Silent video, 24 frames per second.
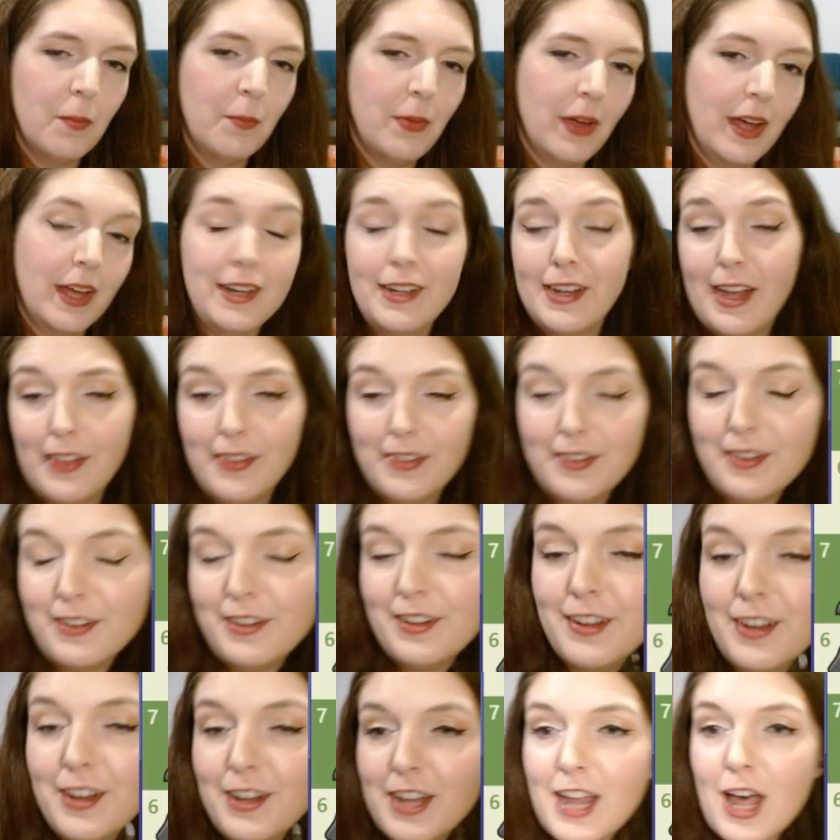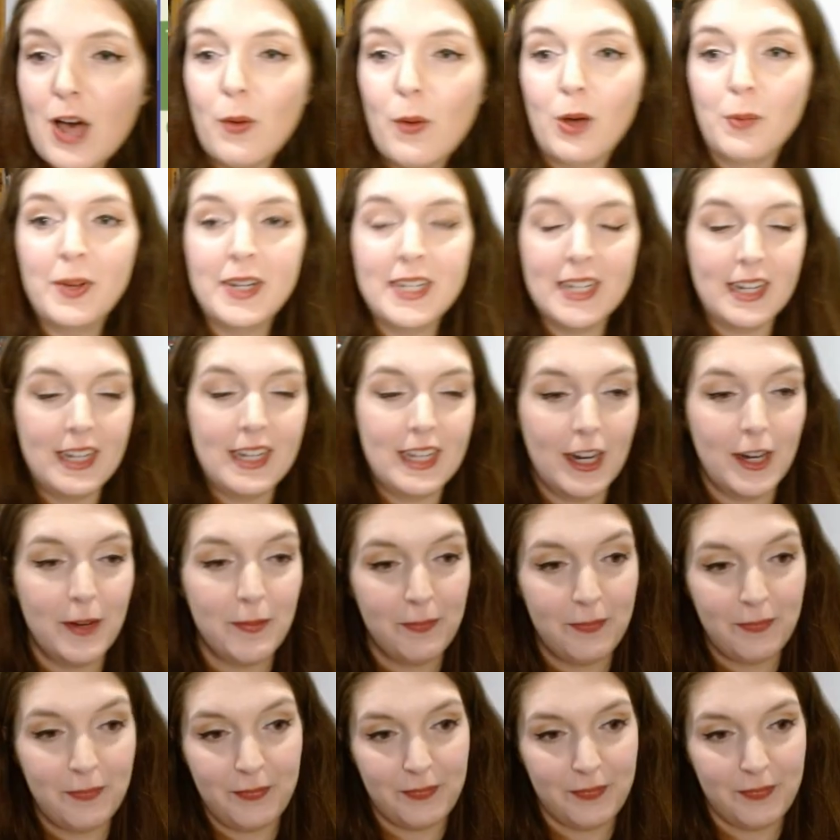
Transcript: but not what we did here.